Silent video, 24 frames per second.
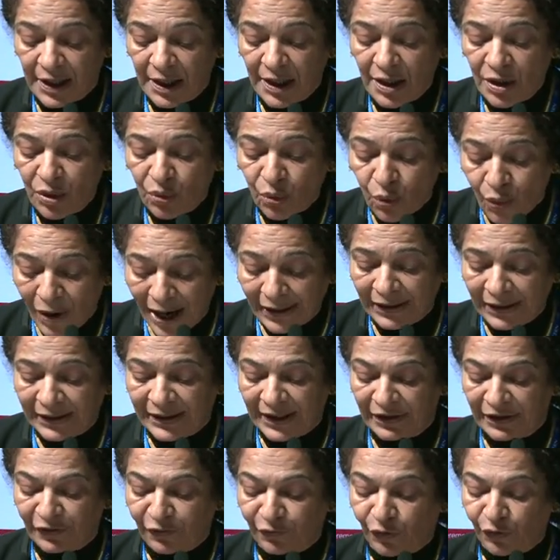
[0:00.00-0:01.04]
while
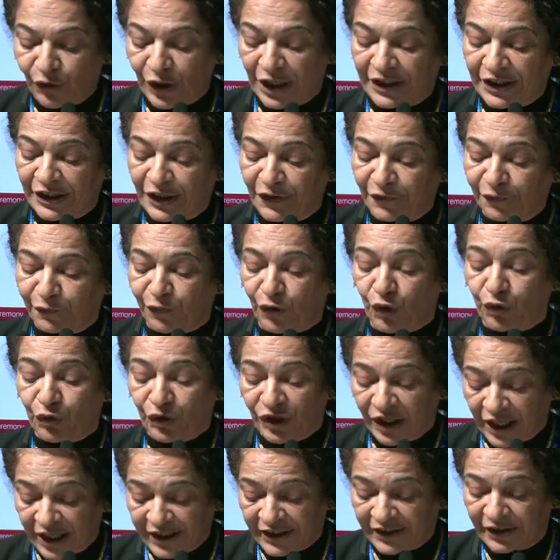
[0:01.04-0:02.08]
advocating for
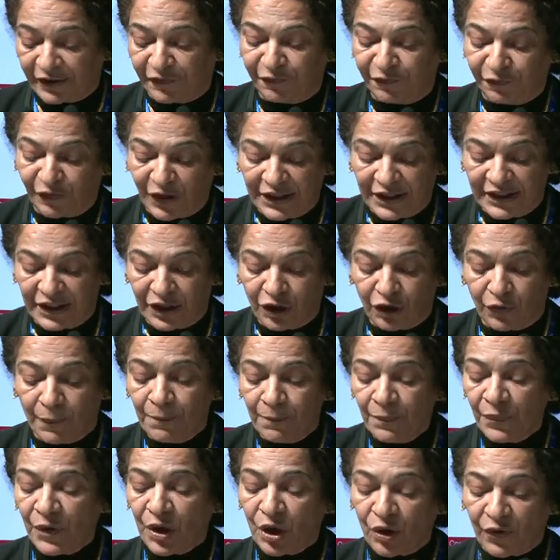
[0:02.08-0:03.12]
greater funding of,
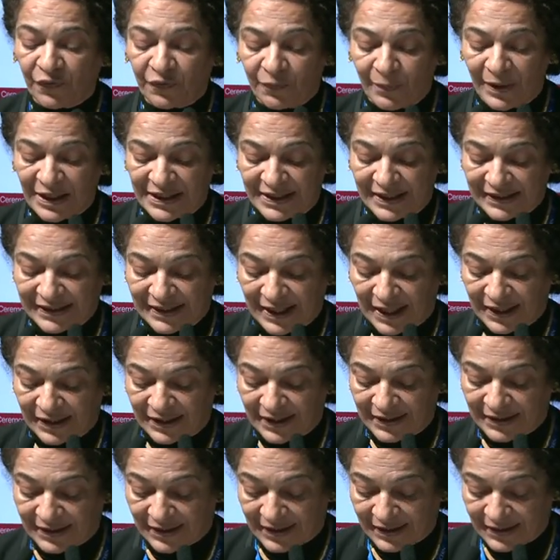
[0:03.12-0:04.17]
of basic
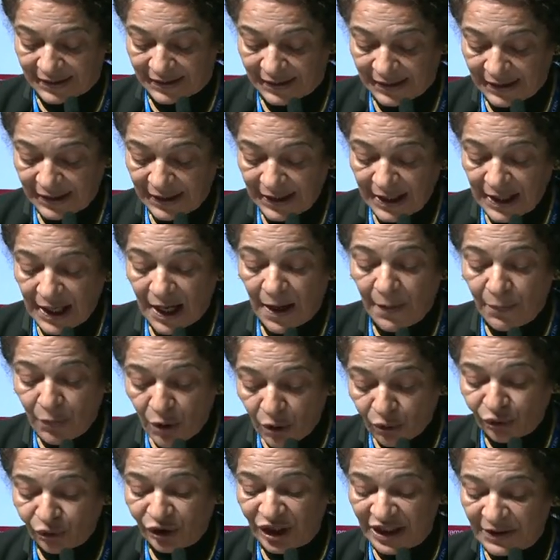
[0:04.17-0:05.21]
sciences.
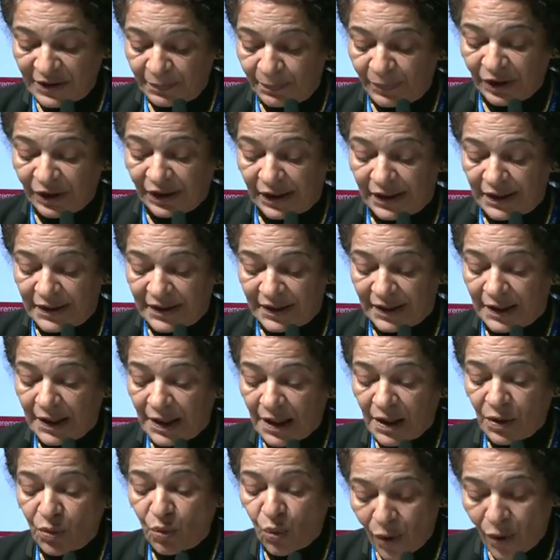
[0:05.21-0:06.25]
Among these pillars,
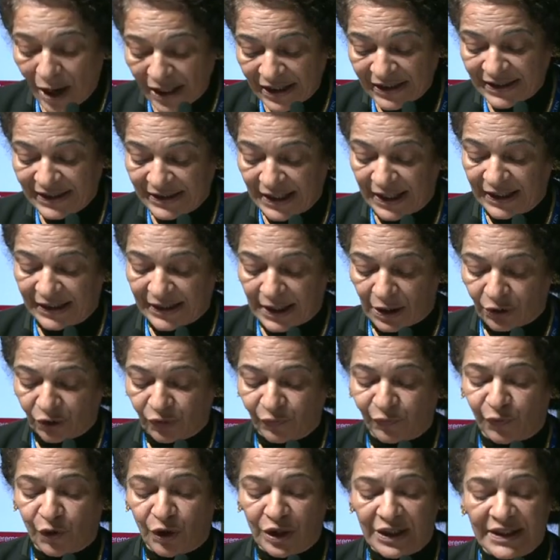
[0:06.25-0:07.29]
one stands out
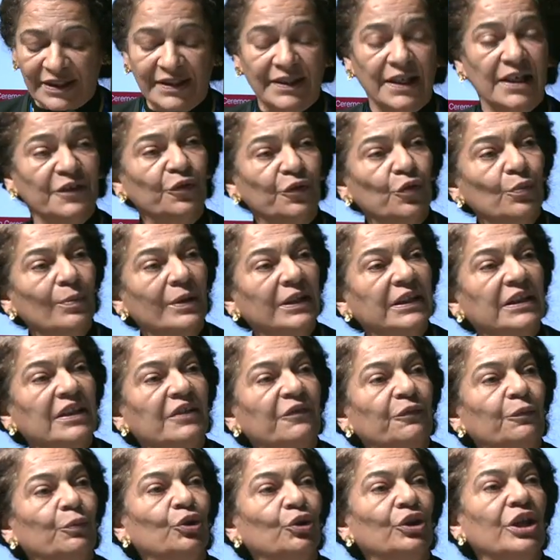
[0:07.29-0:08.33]
for its
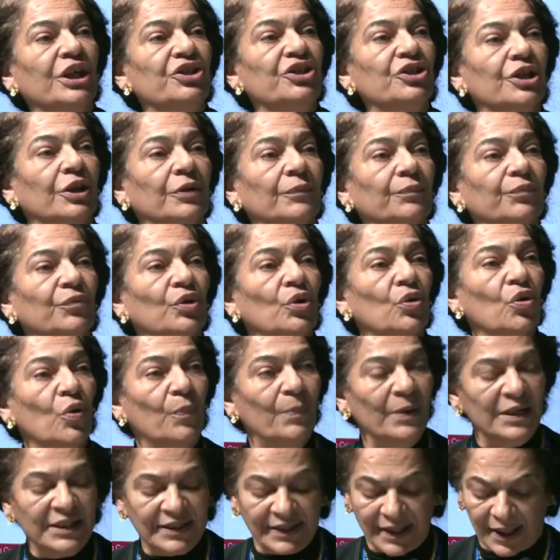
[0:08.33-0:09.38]
transformative potential,
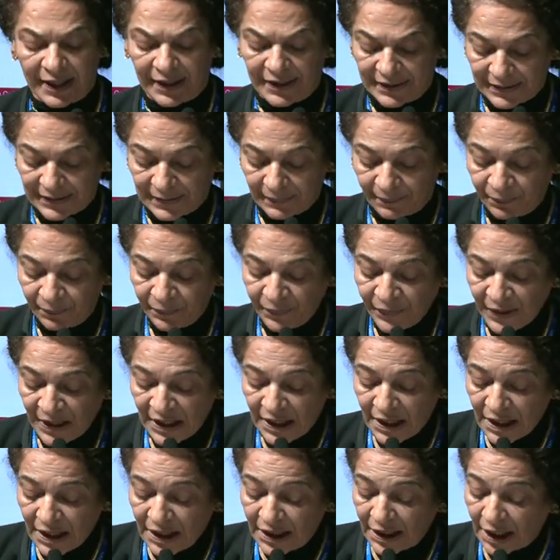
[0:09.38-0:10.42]
open science.
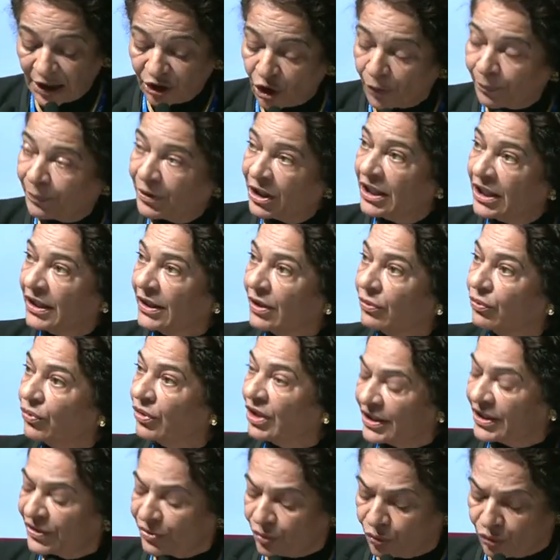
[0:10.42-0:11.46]
In adopting the
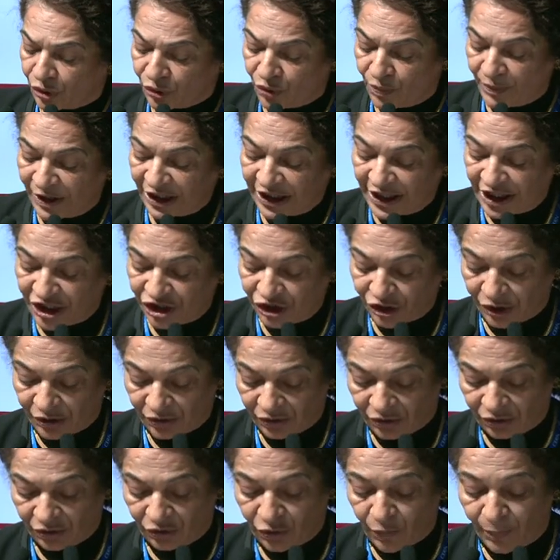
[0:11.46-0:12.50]
UNESCO recommendation
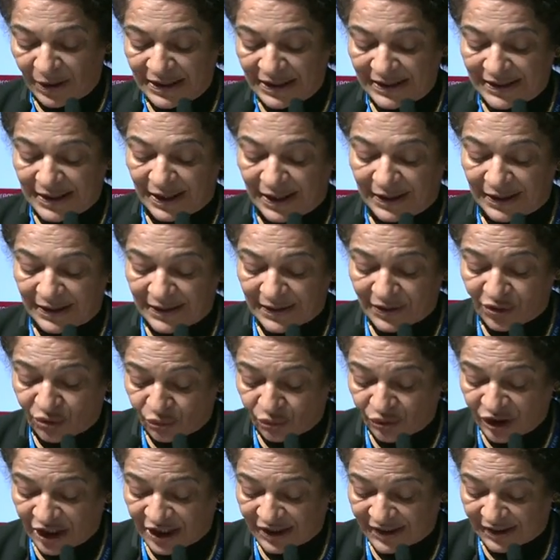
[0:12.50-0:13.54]
on open science two
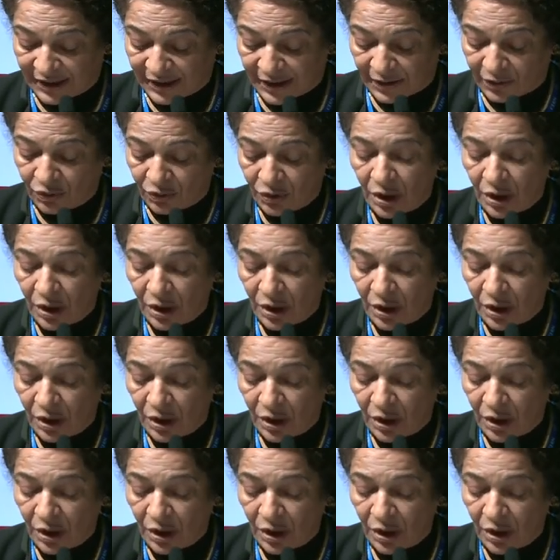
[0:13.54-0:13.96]
years ago,